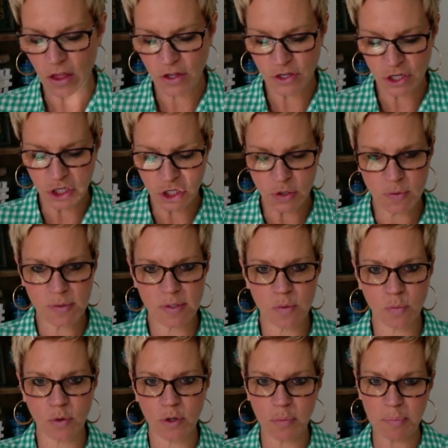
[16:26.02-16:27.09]
use the
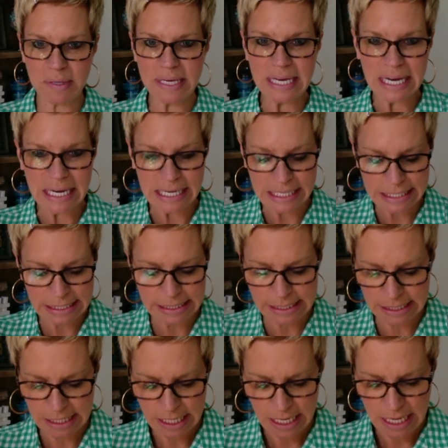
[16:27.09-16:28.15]
word
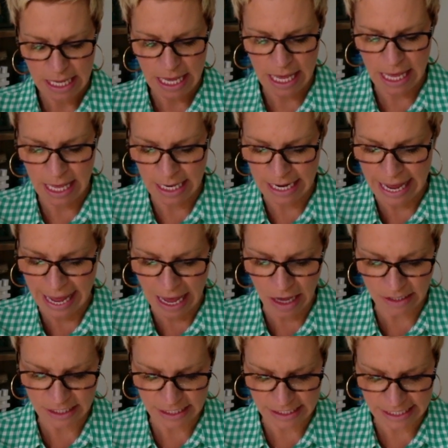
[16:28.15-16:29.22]
because and have
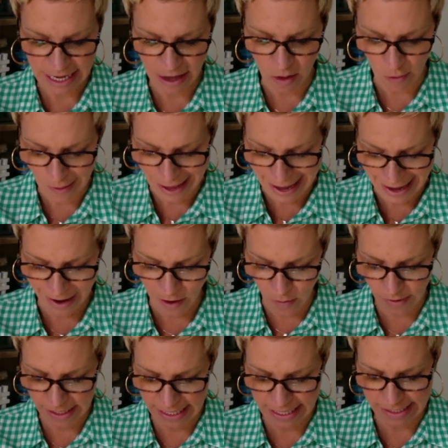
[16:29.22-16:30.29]
to tell how
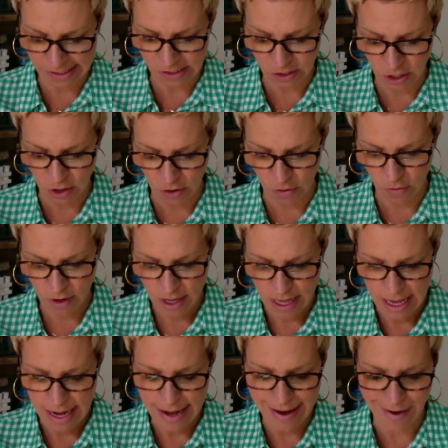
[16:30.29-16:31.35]
kids know.
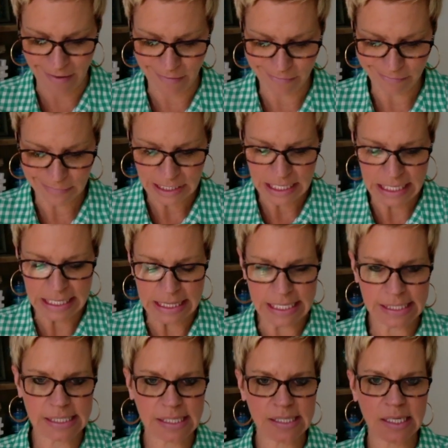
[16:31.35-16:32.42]
Now, in
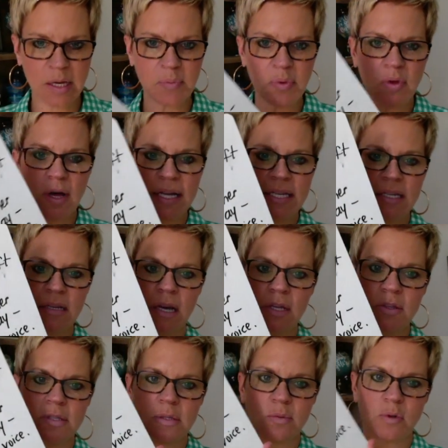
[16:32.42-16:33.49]
this example, I did not
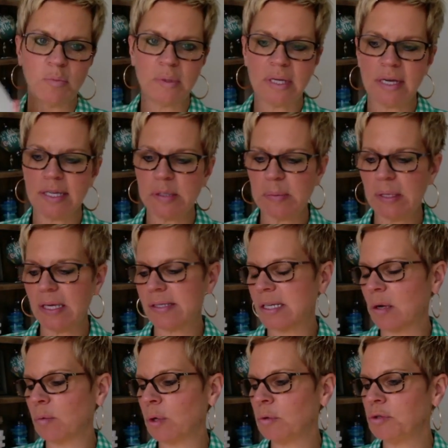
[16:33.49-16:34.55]
use the word because I
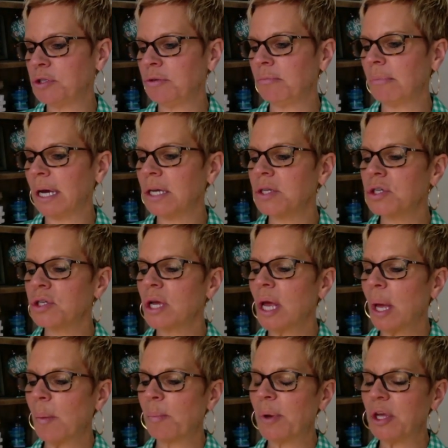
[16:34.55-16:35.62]
wrote too much,
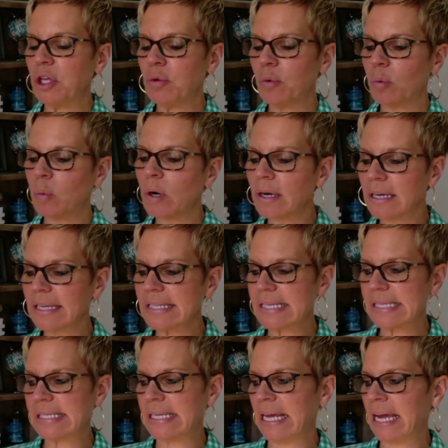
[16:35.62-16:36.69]
but you would want kids to
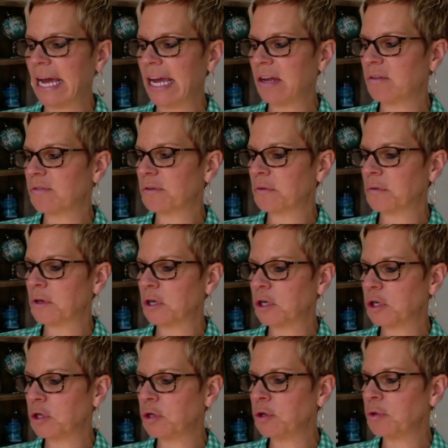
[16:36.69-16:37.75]
say, I infer that
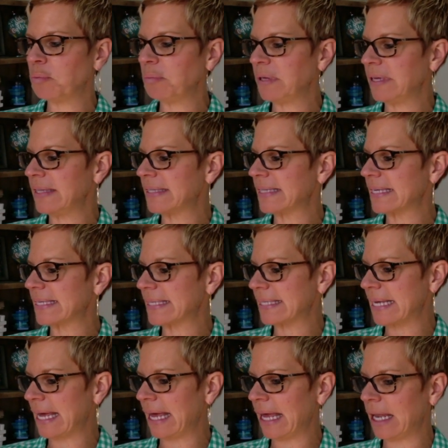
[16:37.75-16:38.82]
could means
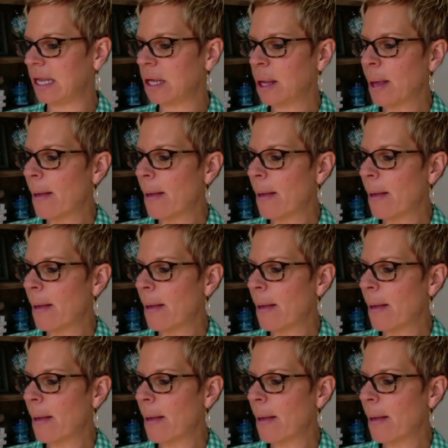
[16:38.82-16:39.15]
said,